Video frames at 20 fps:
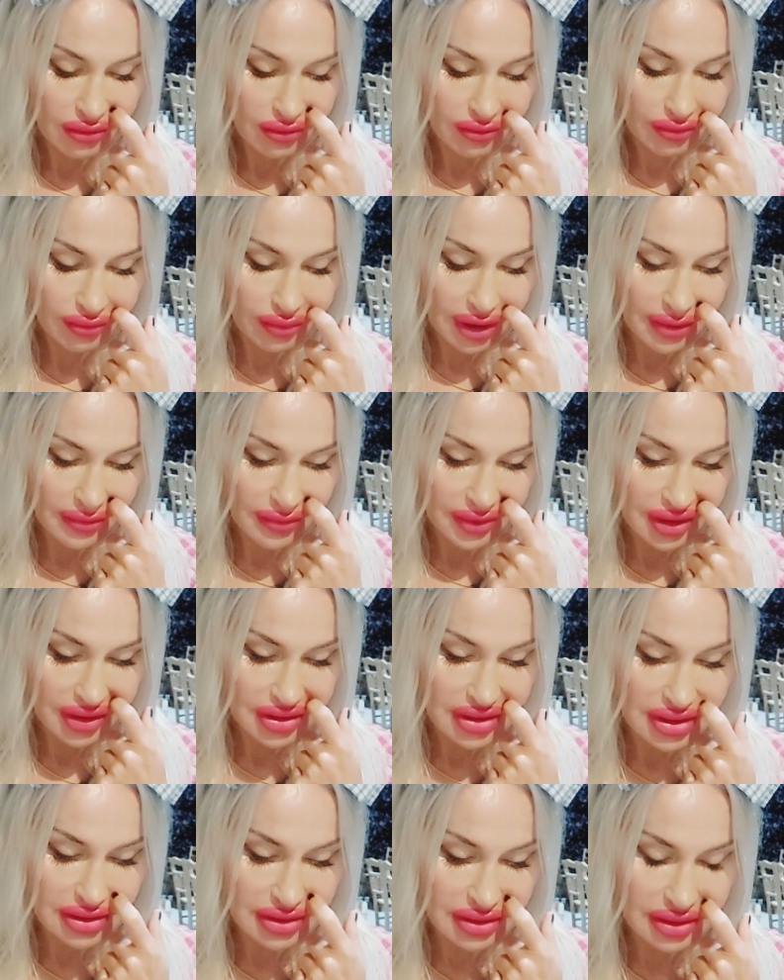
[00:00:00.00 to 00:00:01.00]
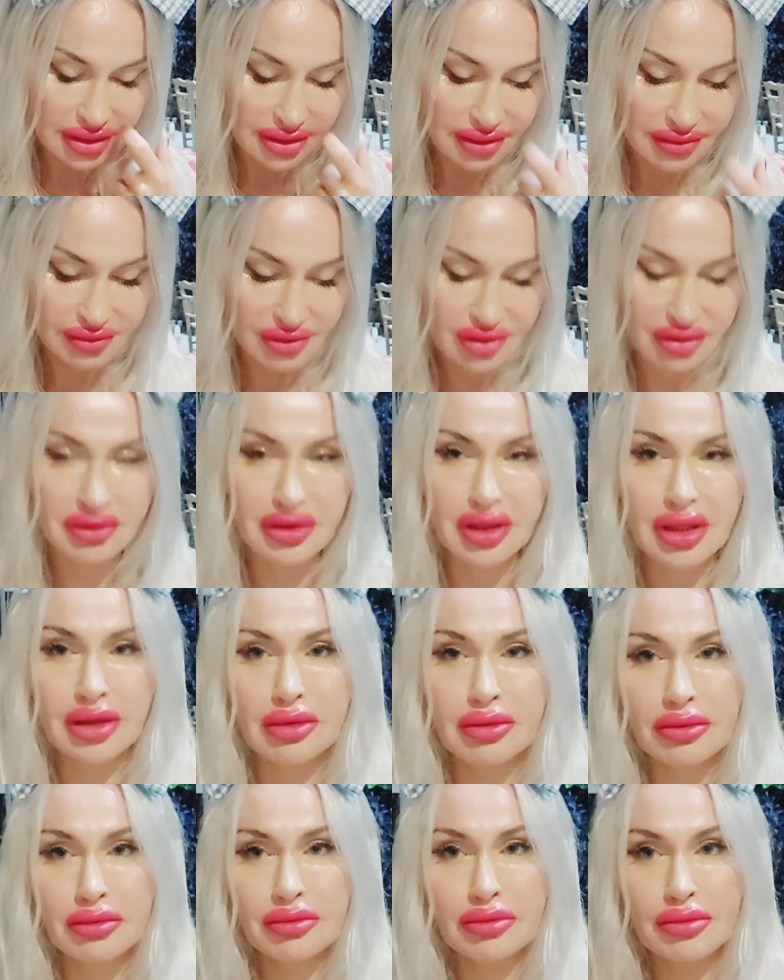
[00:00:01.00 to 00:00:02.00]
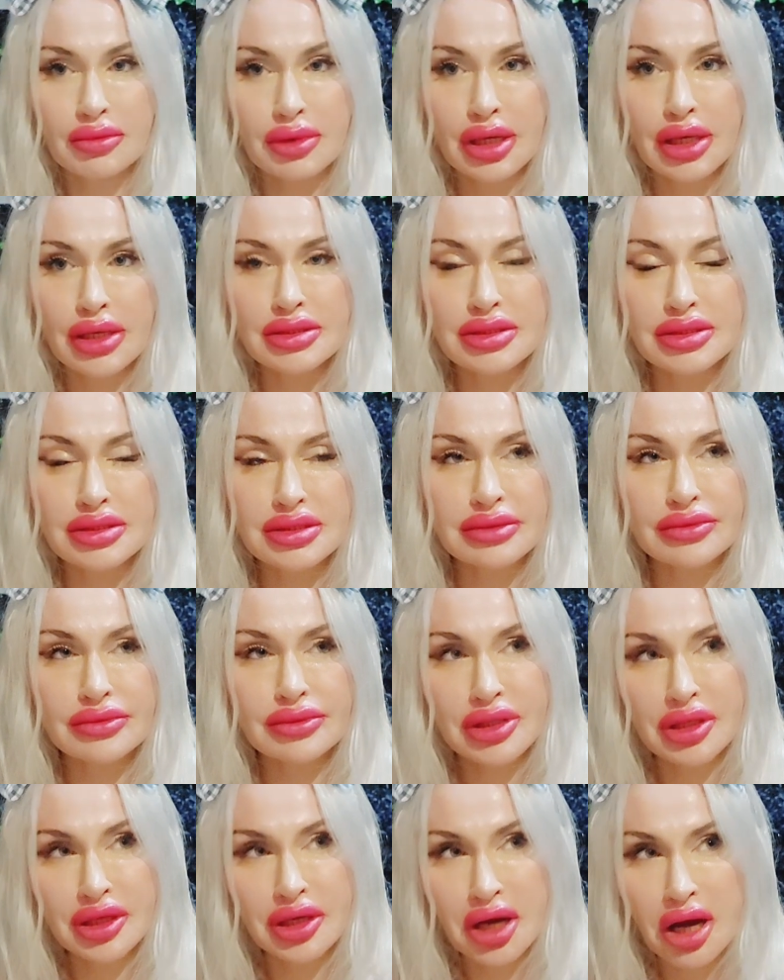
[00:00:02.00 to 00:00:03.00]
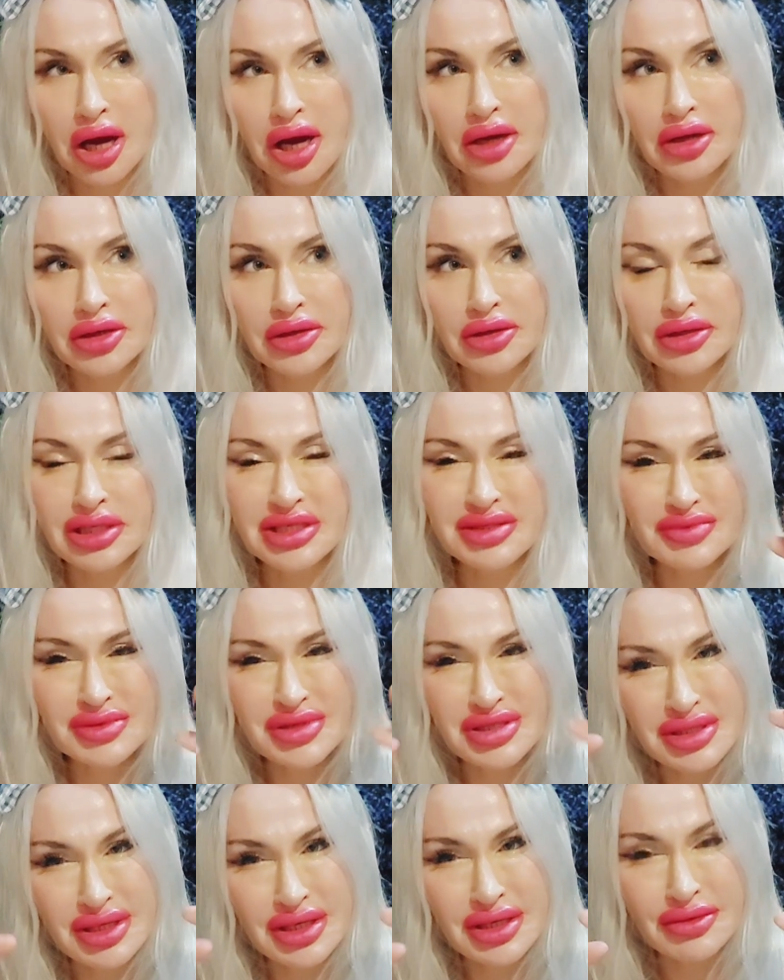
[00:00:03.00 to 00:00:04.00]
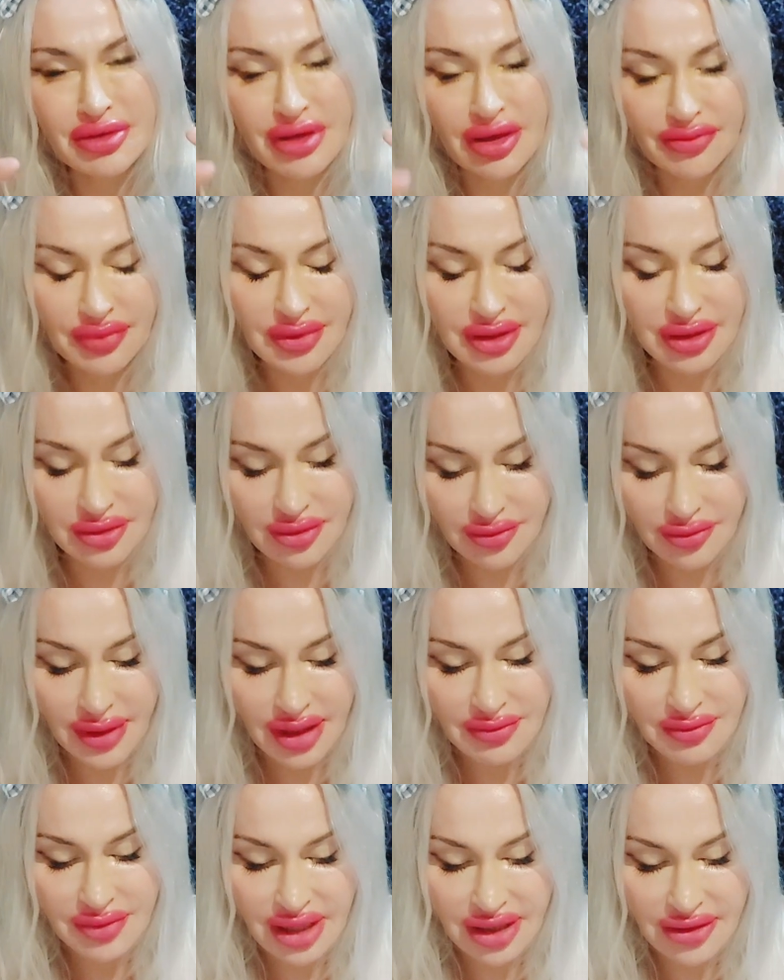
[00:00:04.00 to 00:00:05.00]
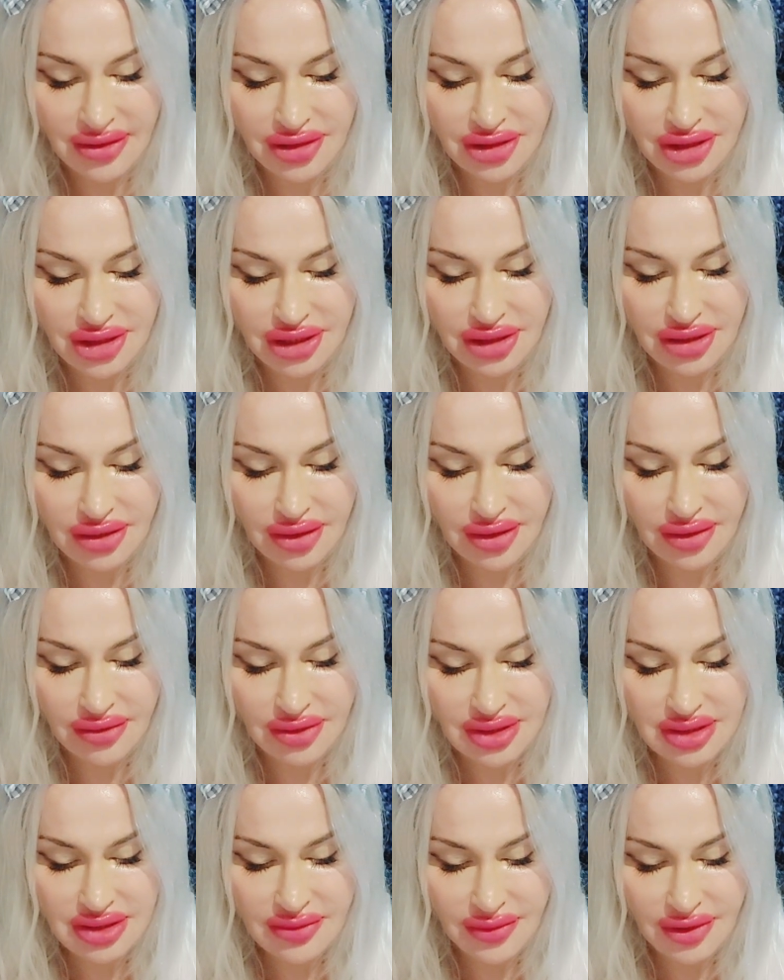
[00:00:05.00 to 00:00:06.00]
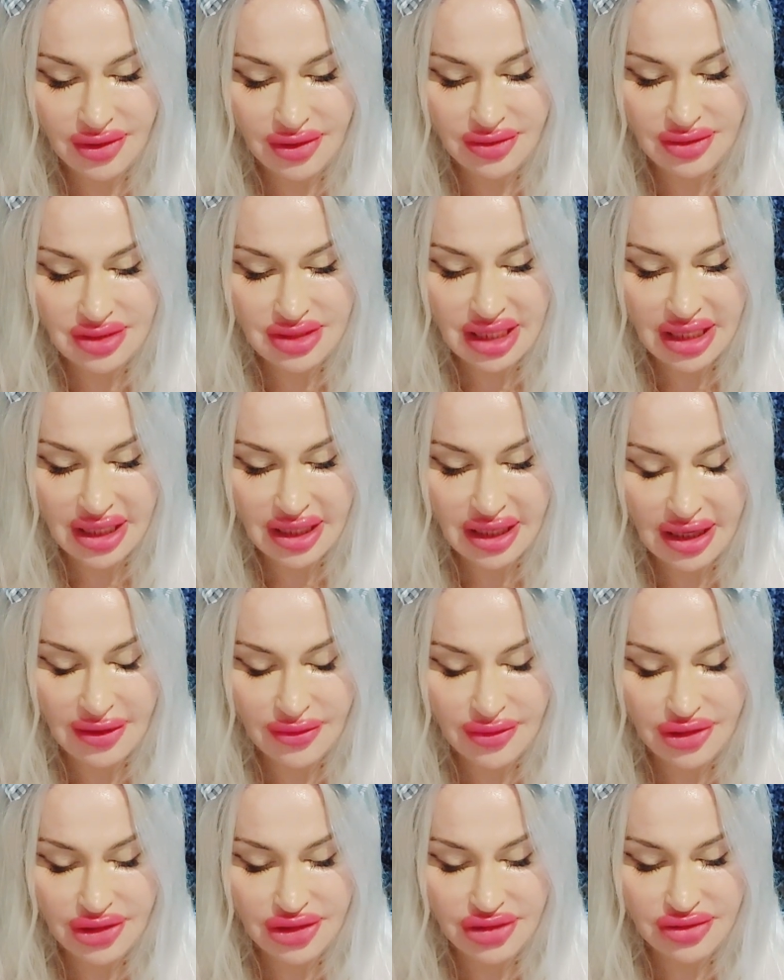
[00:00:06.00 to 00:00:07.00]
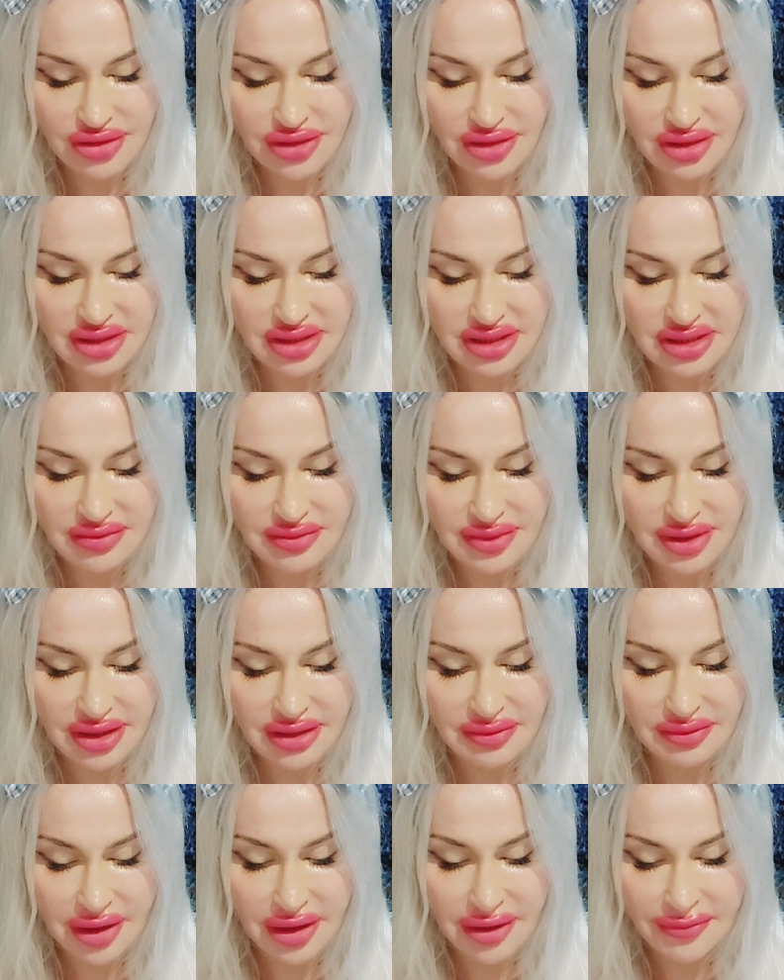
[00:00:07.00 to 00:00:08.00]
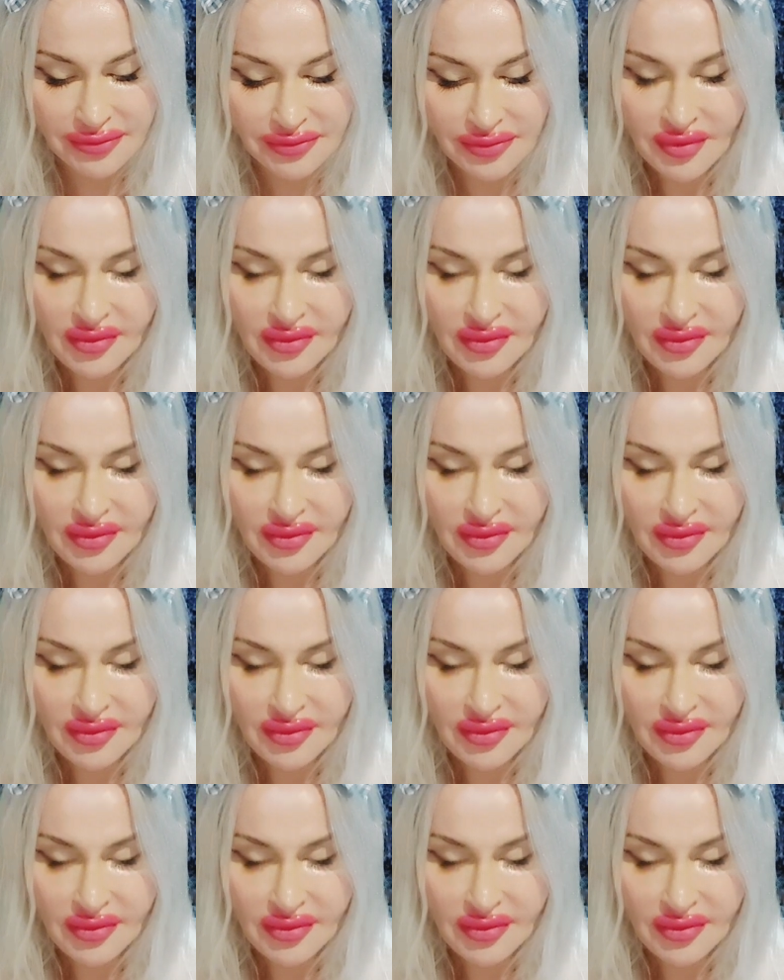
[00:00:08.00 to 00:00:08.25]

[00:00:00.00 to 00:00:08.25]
Baby, they're like, I still want to conquer this. This is like grumpy little baby energy, you know? It's someone who's like, how could you do this to me, Libra?